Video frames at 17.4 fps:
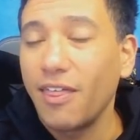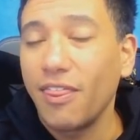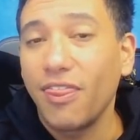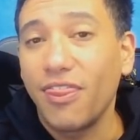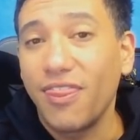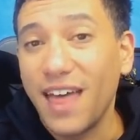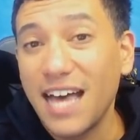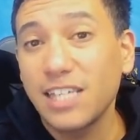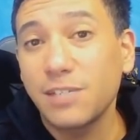
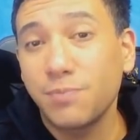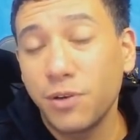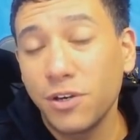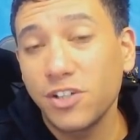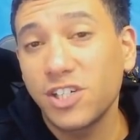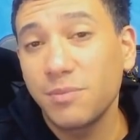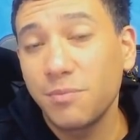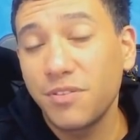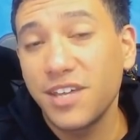that's
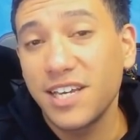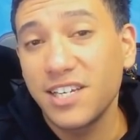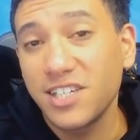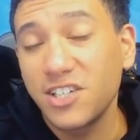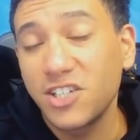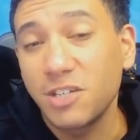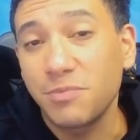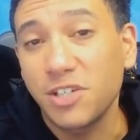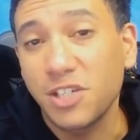put some things
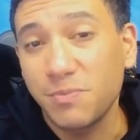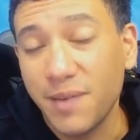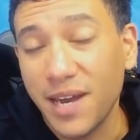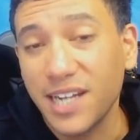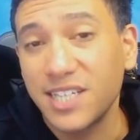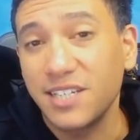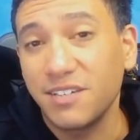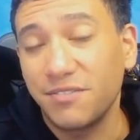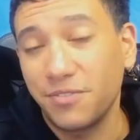into
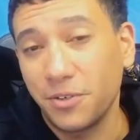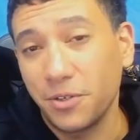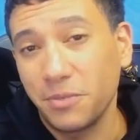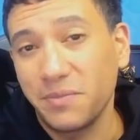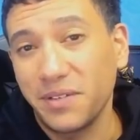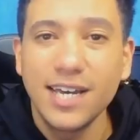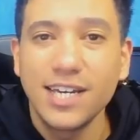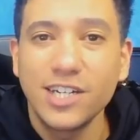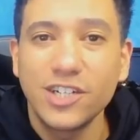perspective for
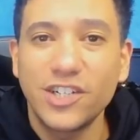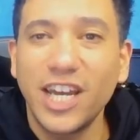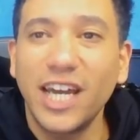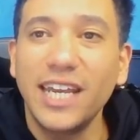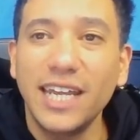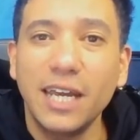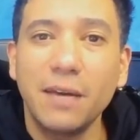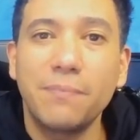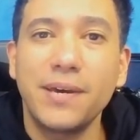me.
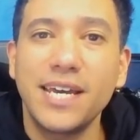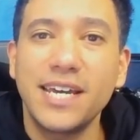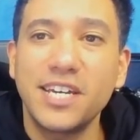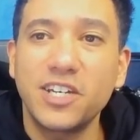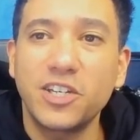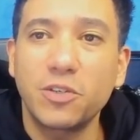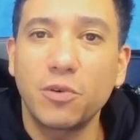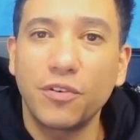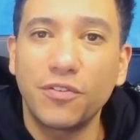Shanny
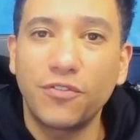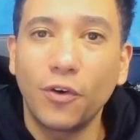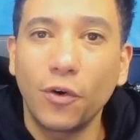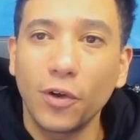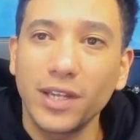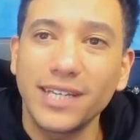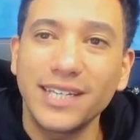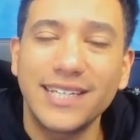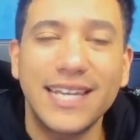appears to have
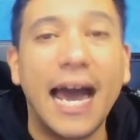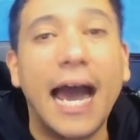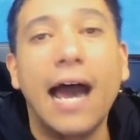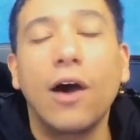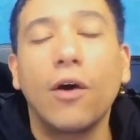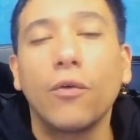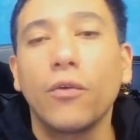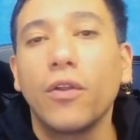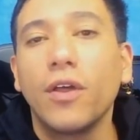fallen
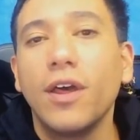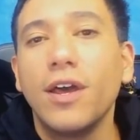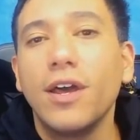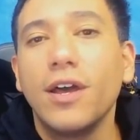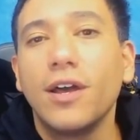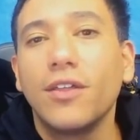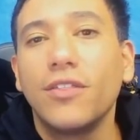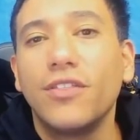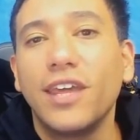down
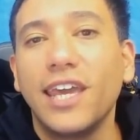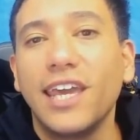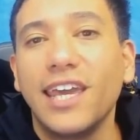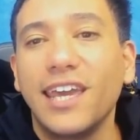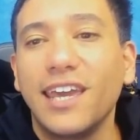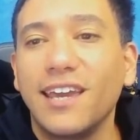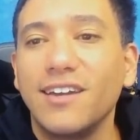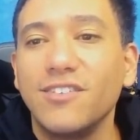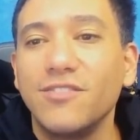
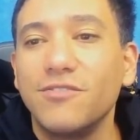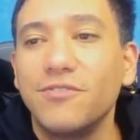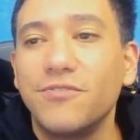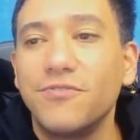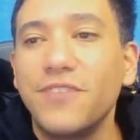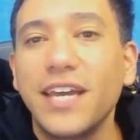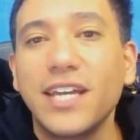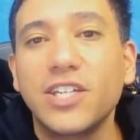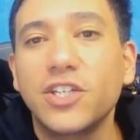the
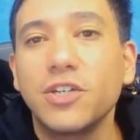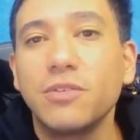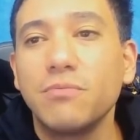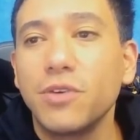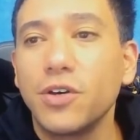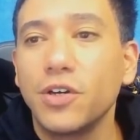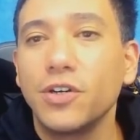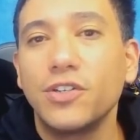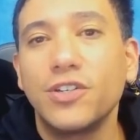
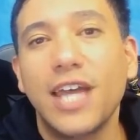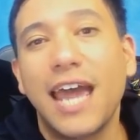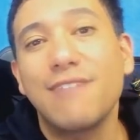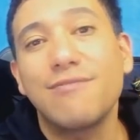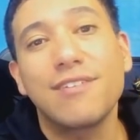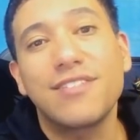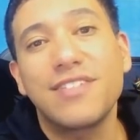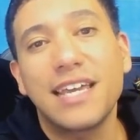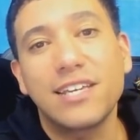victimhood,
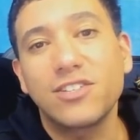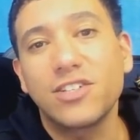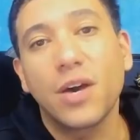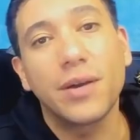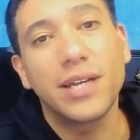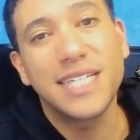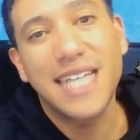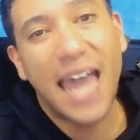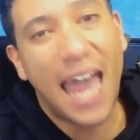everything's
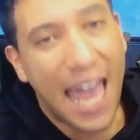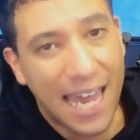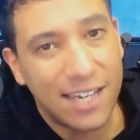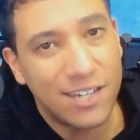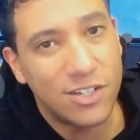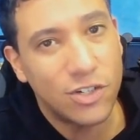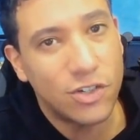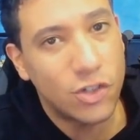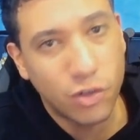going to
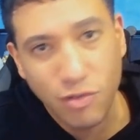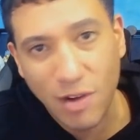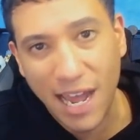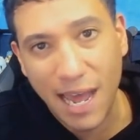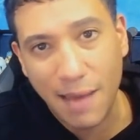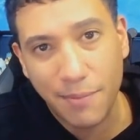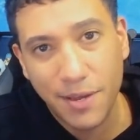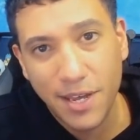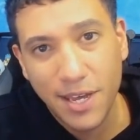end
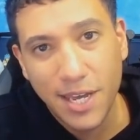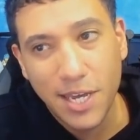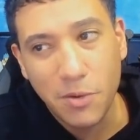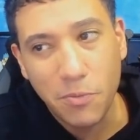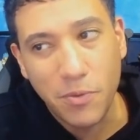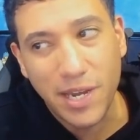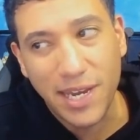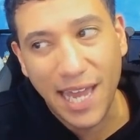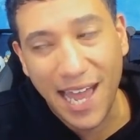trap,
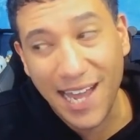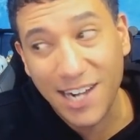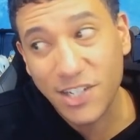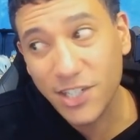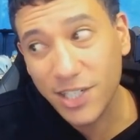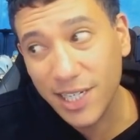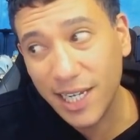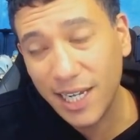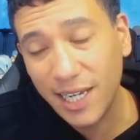when
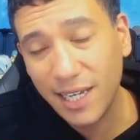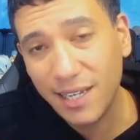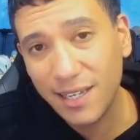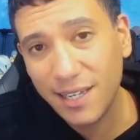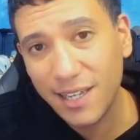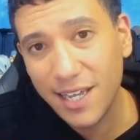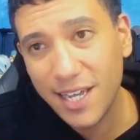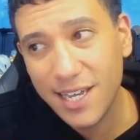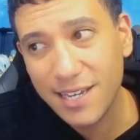actually
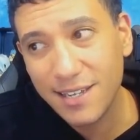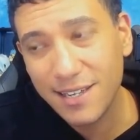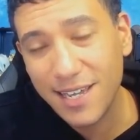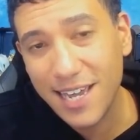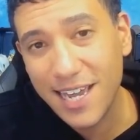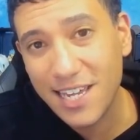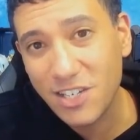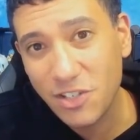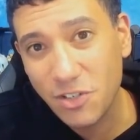
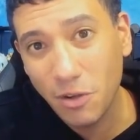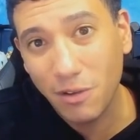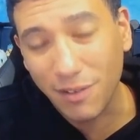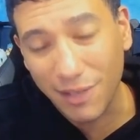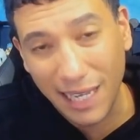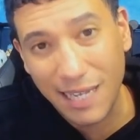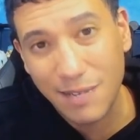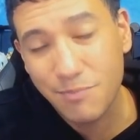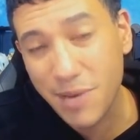it's not
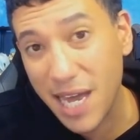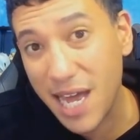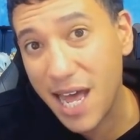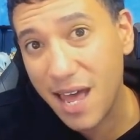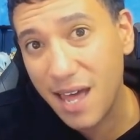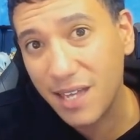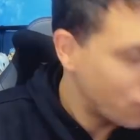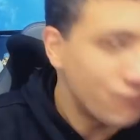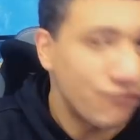that
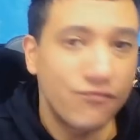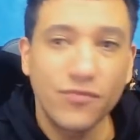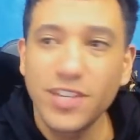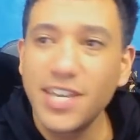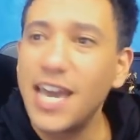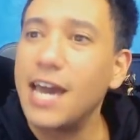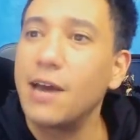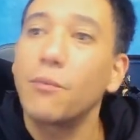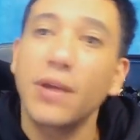bad.
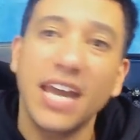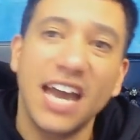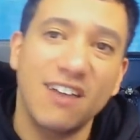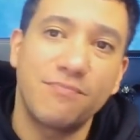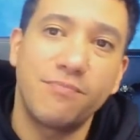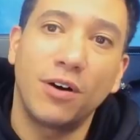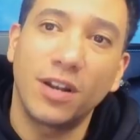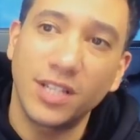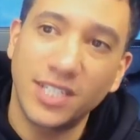Yeah, we
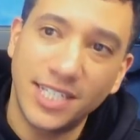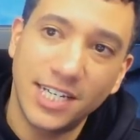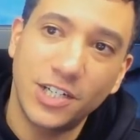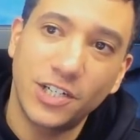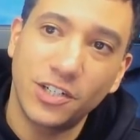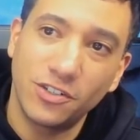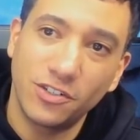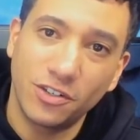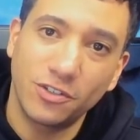have
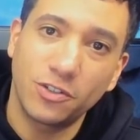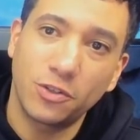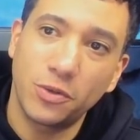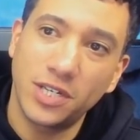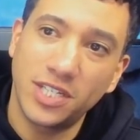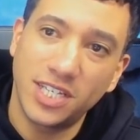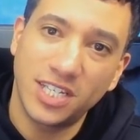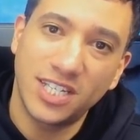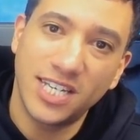politicians on
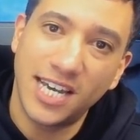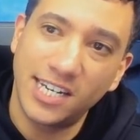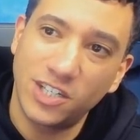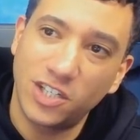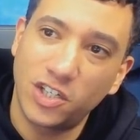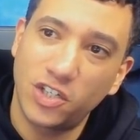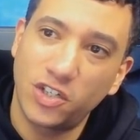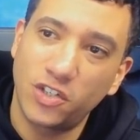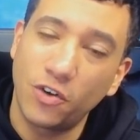Twitter saying
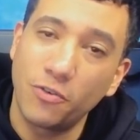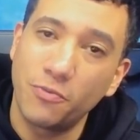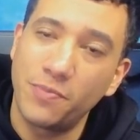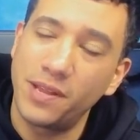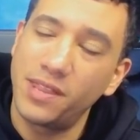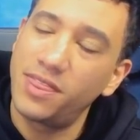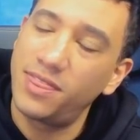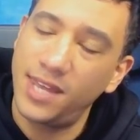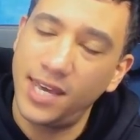
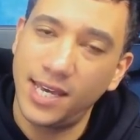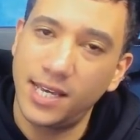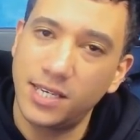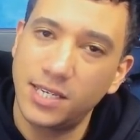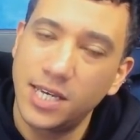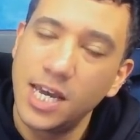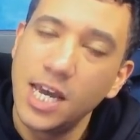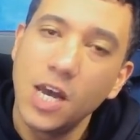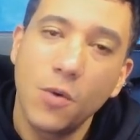stupid
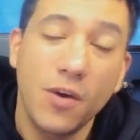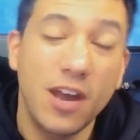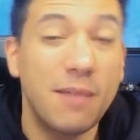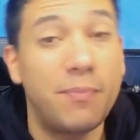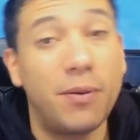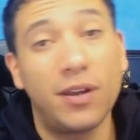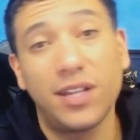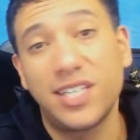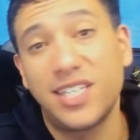things. We have
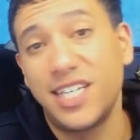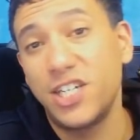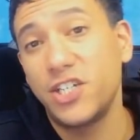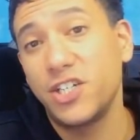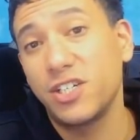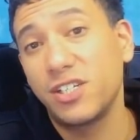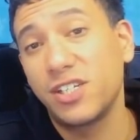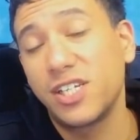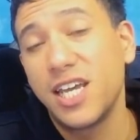
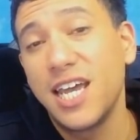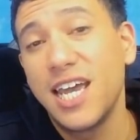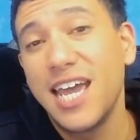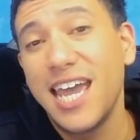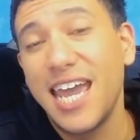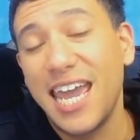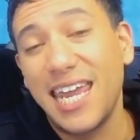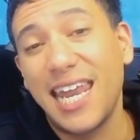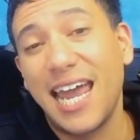politicians
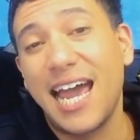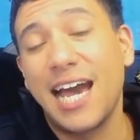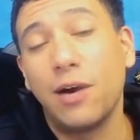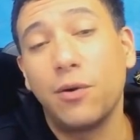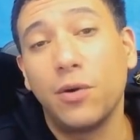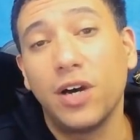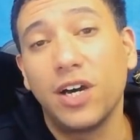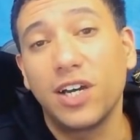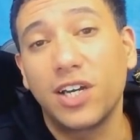in
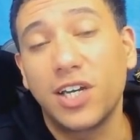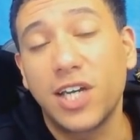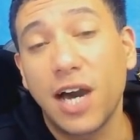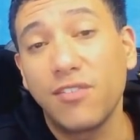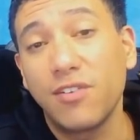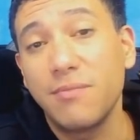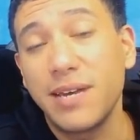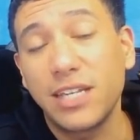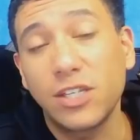our
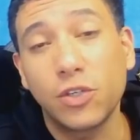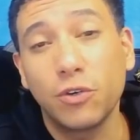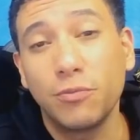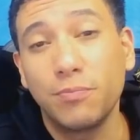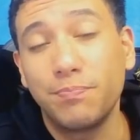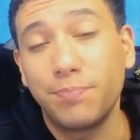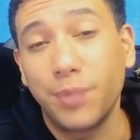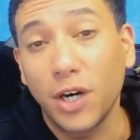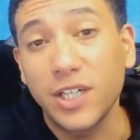governmental
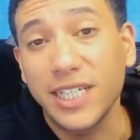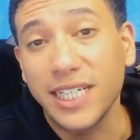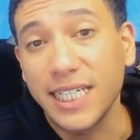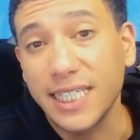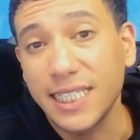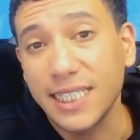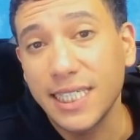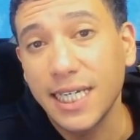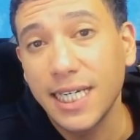
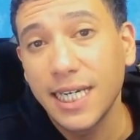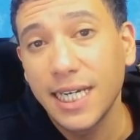bodies,